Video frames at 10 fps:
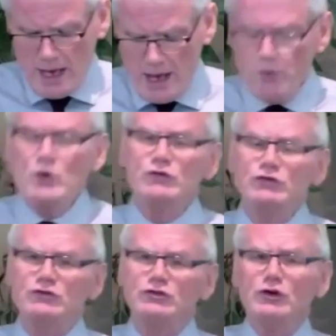And
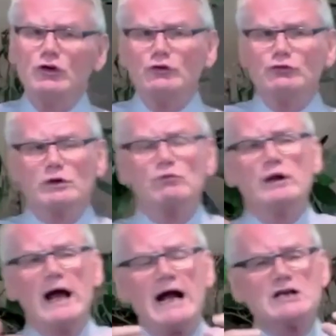those children
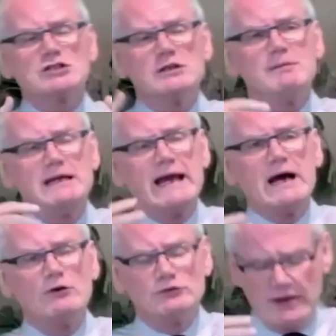would actually be
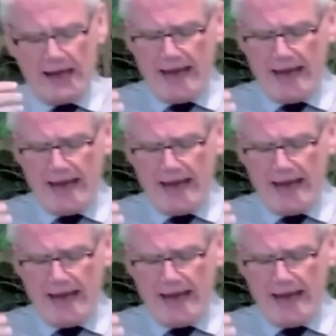counted